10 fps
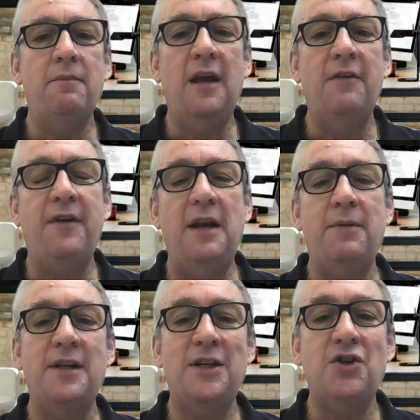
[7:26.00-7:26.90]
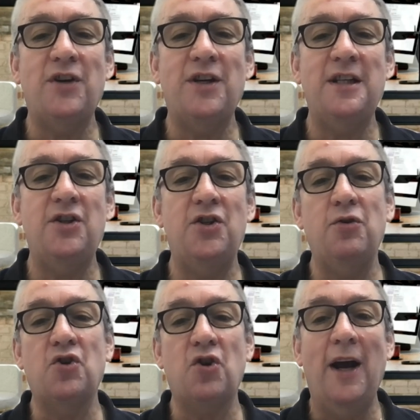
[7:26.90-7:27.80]
If anybody's interested to do
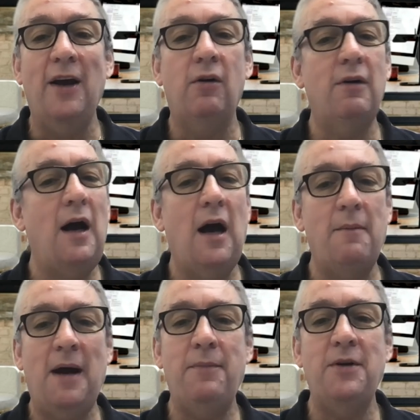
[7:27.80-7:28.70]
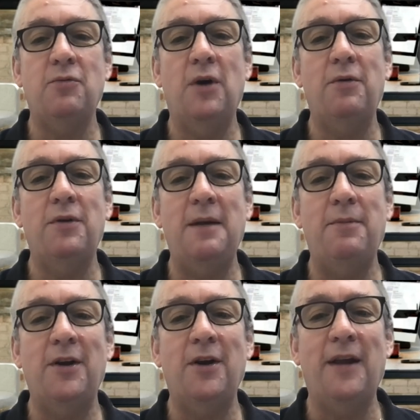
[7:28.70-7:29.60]
a trial, I'm happy to work with
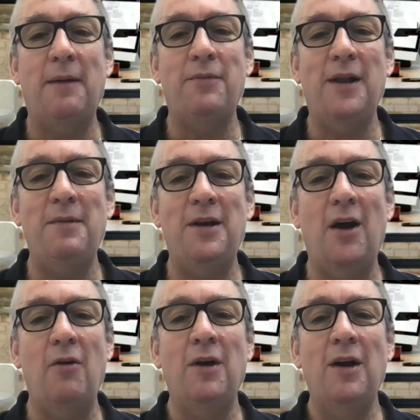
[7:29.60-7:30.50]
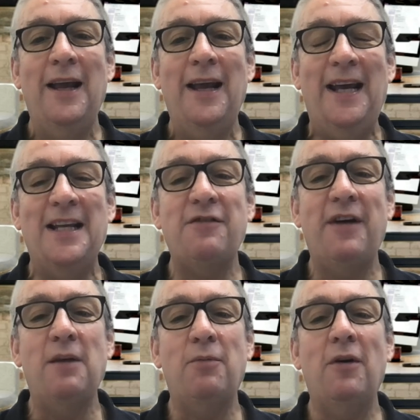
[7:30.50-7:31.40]
anybody on that, but let me know. It is
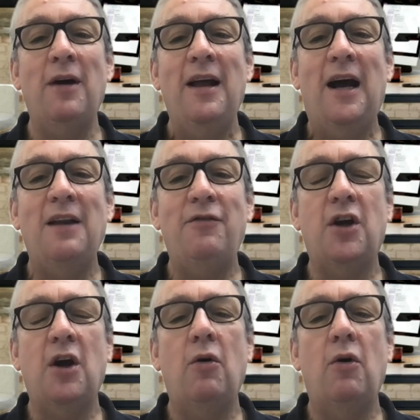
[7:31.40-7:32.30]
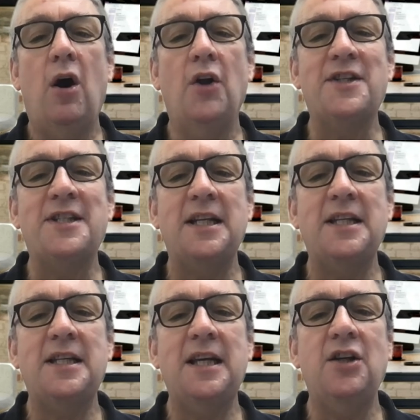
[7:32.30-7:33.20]
available, and if you go on
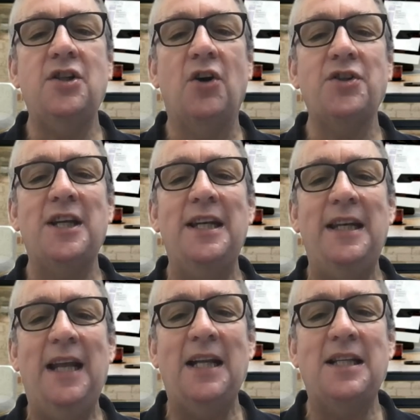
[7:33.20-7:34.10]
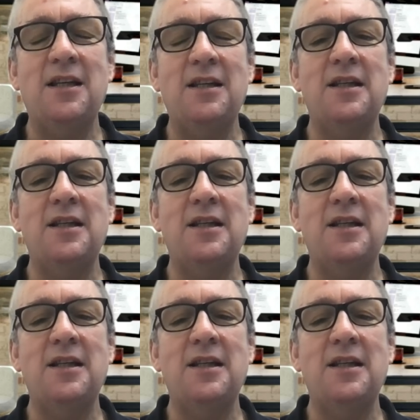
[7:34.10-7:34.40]
sunsynk.net,